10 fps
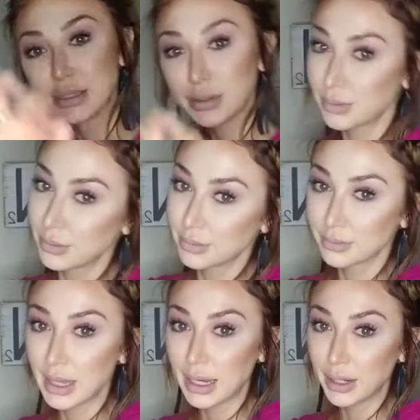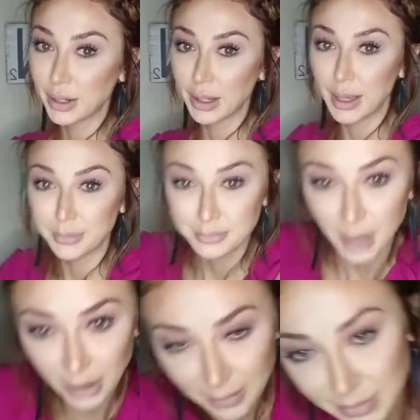So hit a girl up.
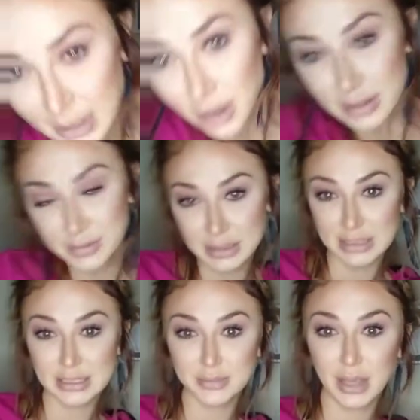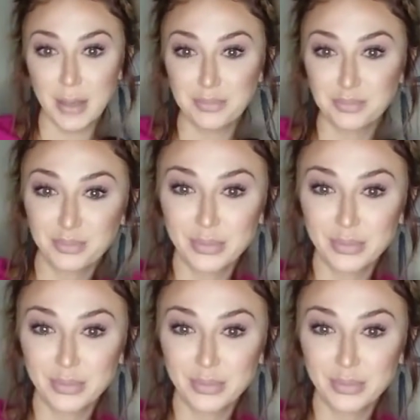Okay, now on to business. Okay.